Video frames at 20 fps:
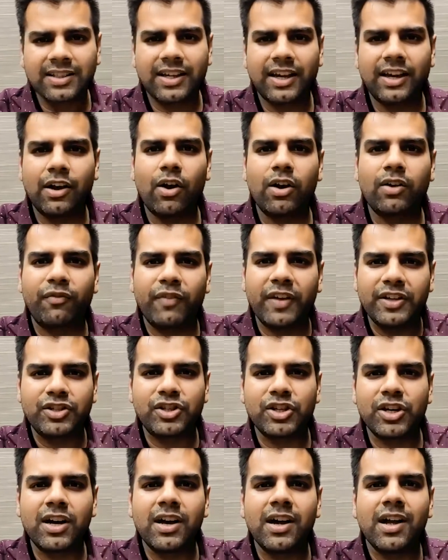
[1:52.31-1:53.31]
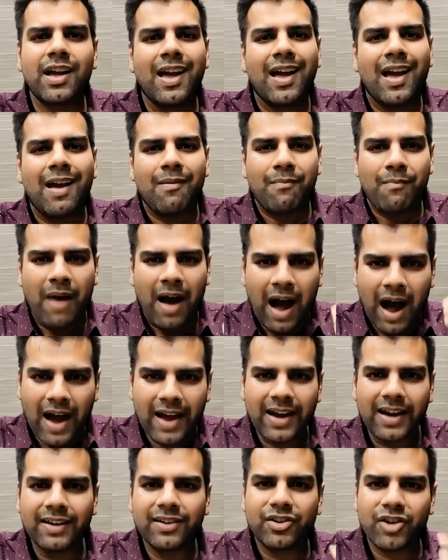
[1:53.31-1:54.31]
cannot feature
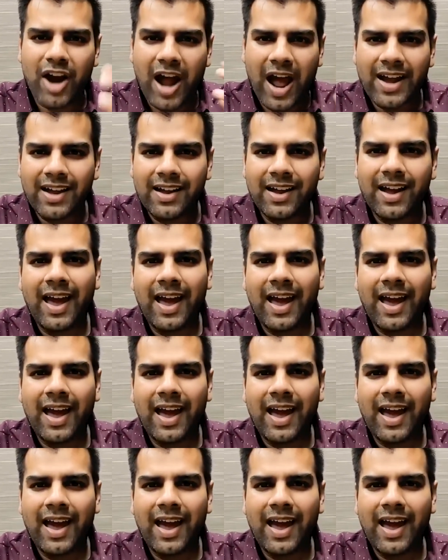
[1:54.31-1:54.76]
higher drag,